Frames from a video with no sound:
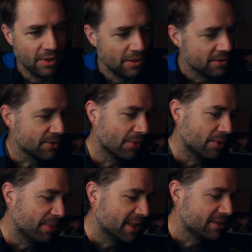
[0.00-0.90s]
So
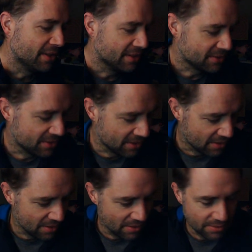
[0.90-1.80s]
imagine it's
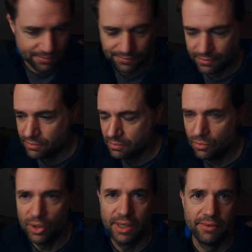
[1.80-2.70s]
the
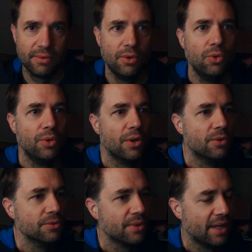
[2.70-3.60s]
what? Who
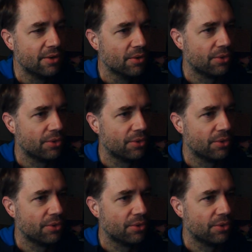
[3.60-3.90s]
knows? I don't know.